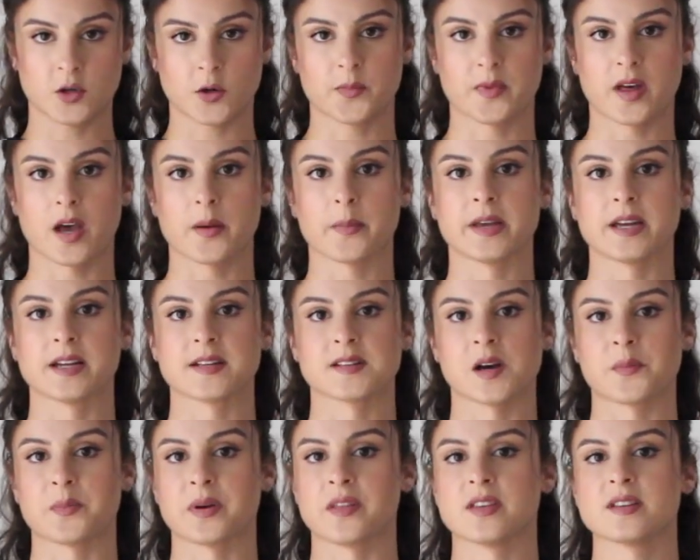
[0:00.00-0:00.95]
top that I
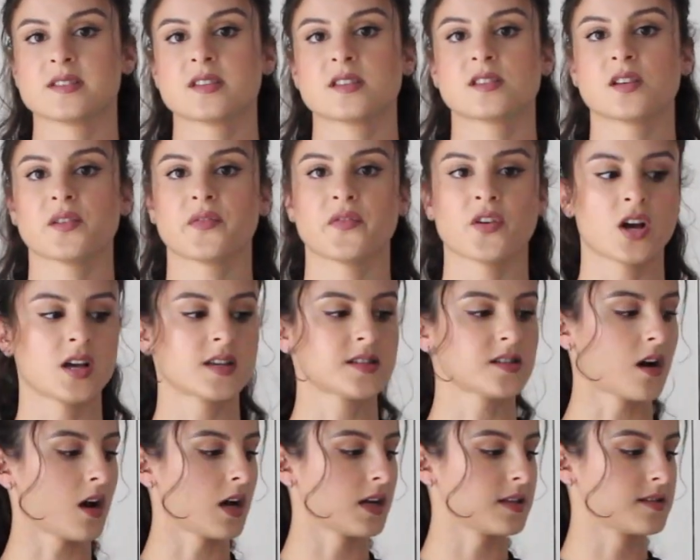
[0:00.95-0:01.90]
picked up and this is the
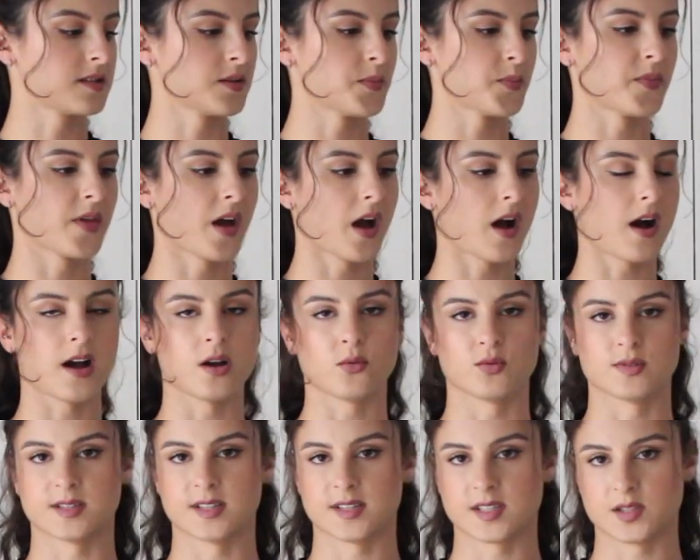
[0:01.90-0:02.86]
first item that I
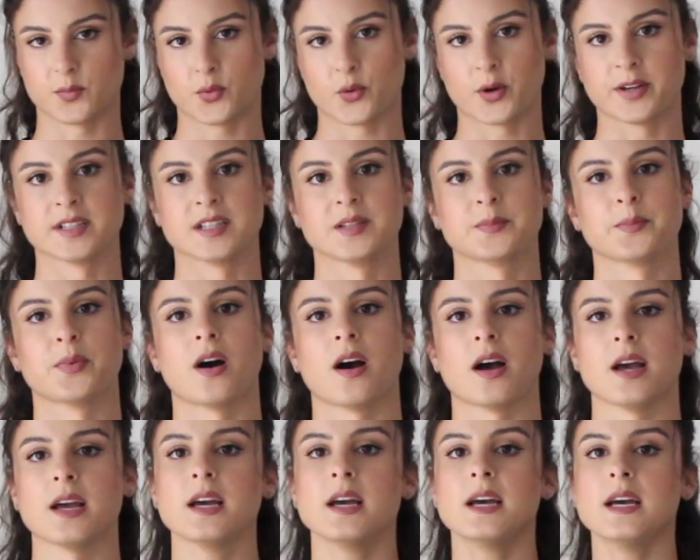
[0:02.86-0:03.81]
was disappointed
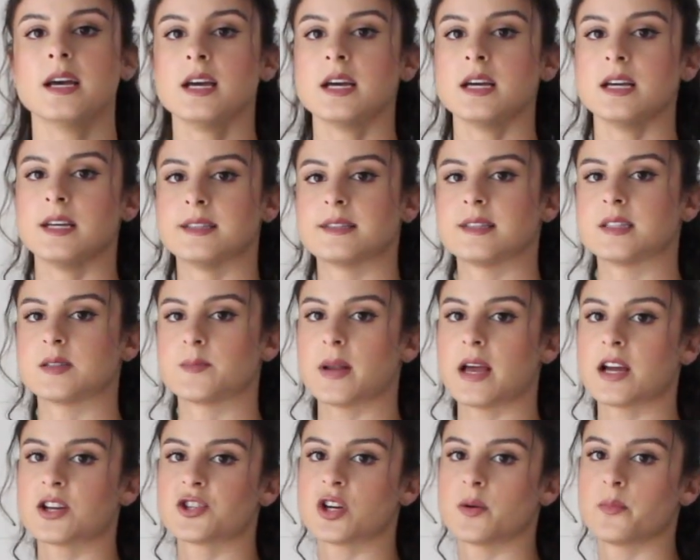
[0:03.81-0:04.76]
by. It's this
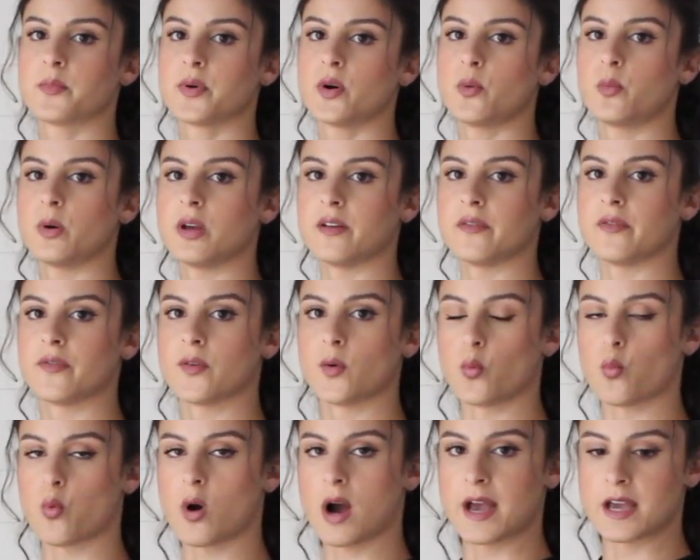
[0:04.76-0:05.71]
black jumper with
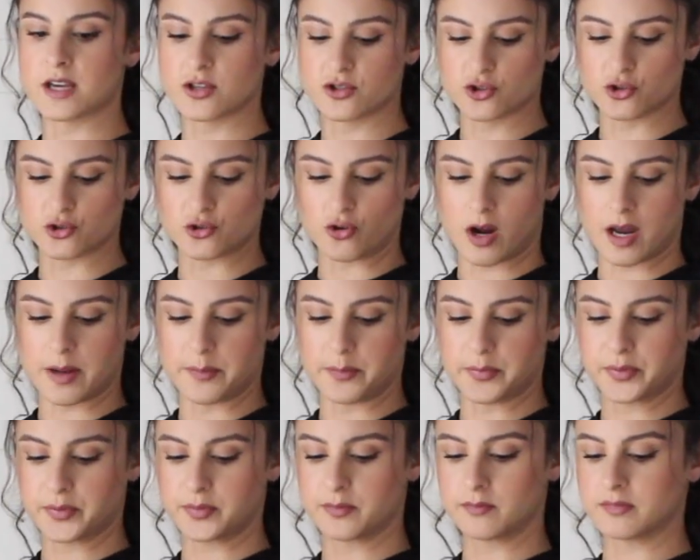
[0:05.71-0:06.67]
white
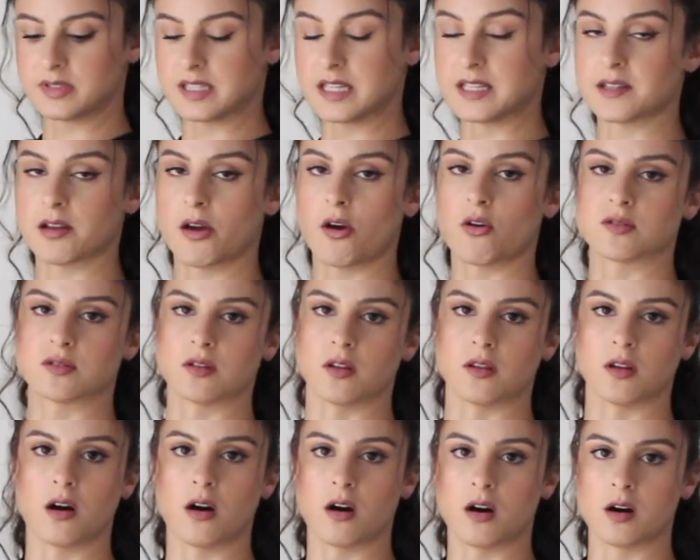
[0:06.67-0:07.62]
stripe details
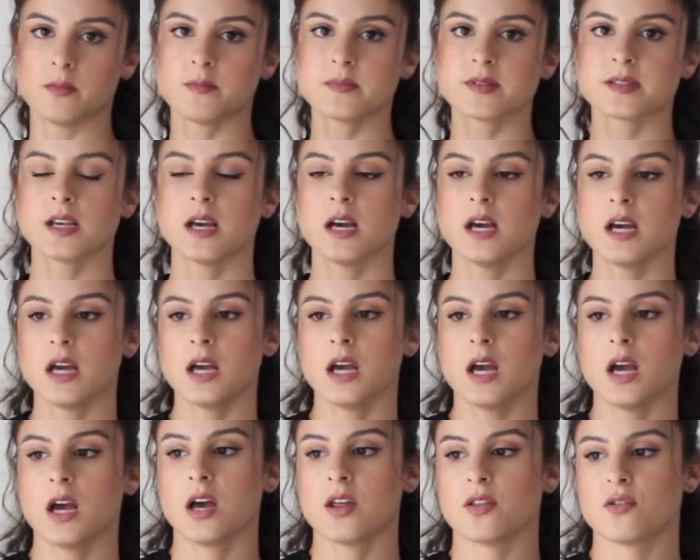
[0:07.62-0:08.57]
on the arms.
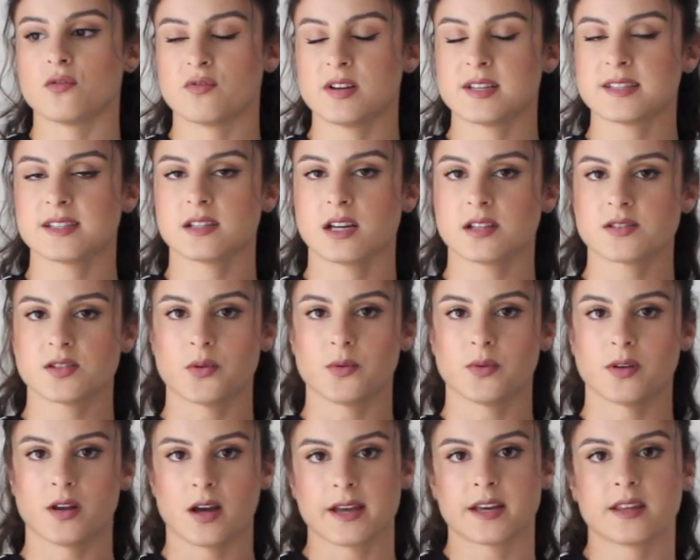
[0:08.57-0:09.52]
The reason I
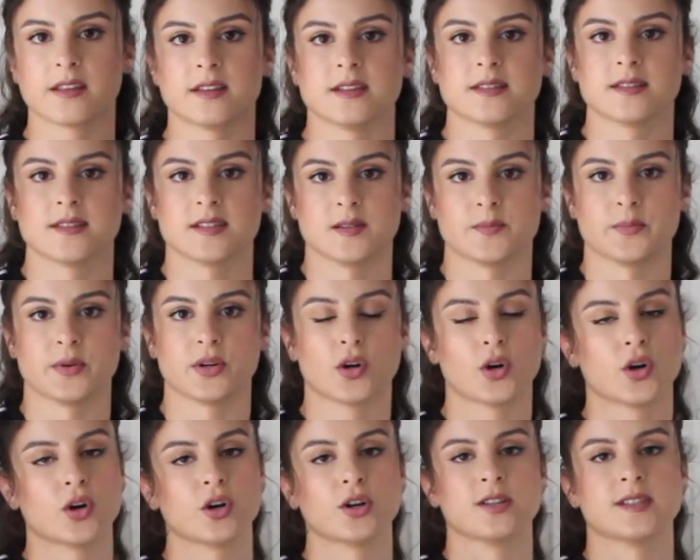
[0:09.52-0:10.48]
don't like this is
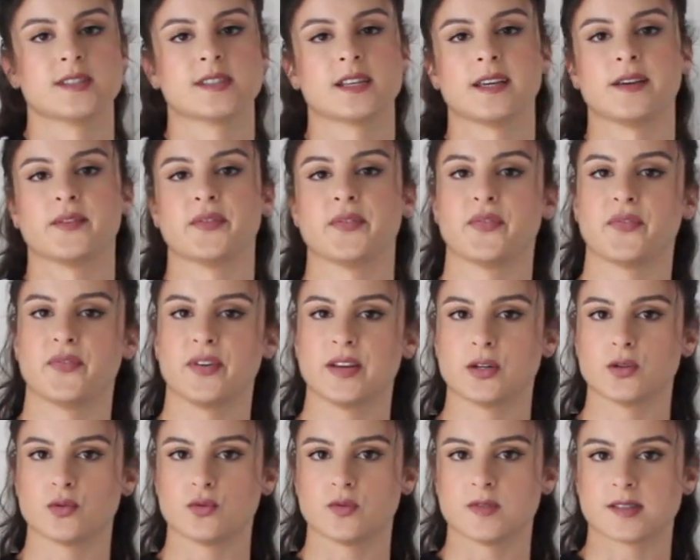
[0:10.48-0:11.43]
because it
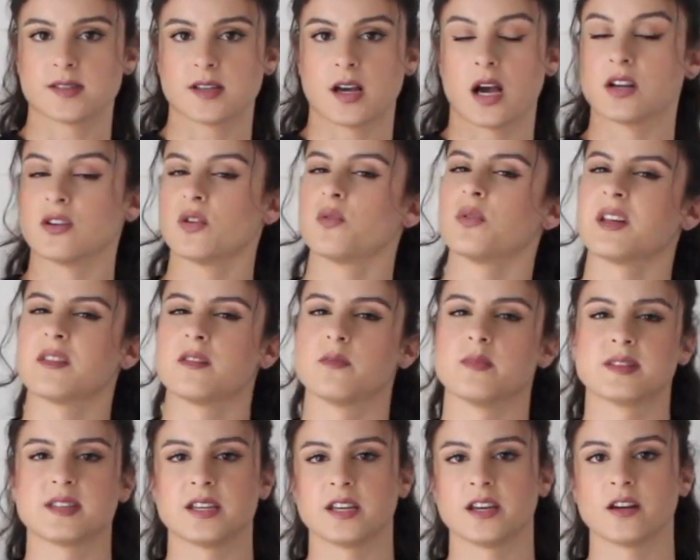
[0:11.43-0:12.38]
feels, I don't like
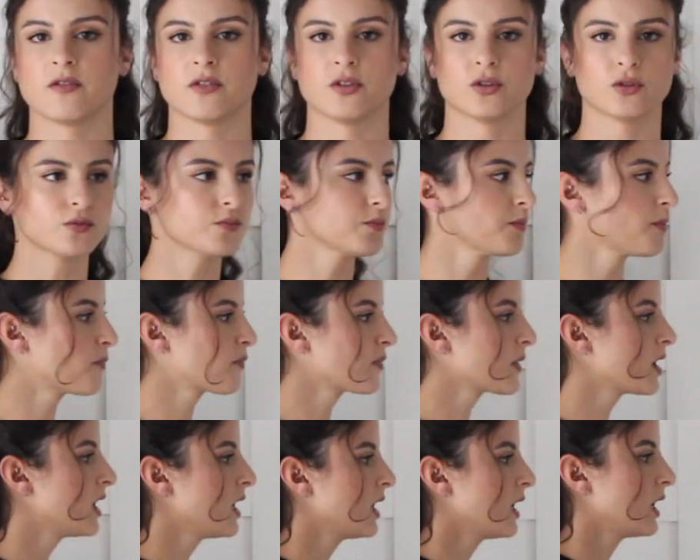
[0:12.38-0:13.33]
the material.
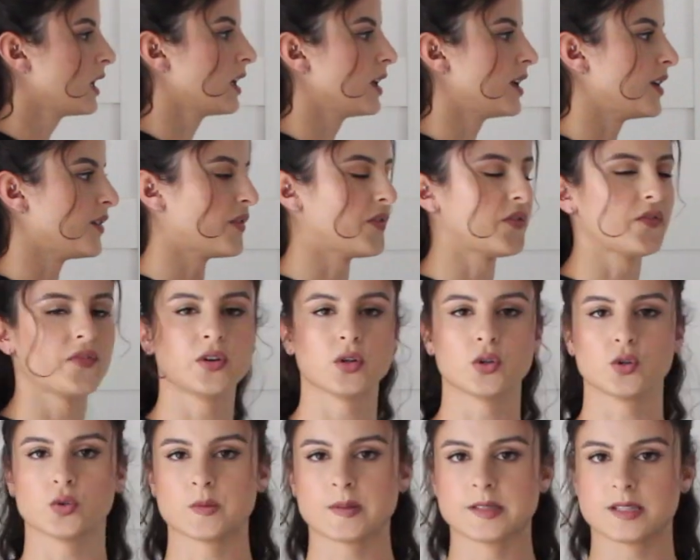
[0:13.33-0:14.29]
It
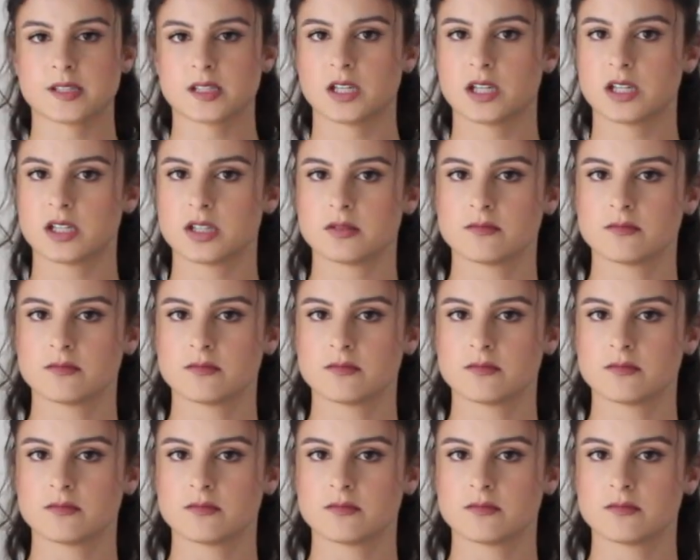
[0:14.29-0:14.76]
feels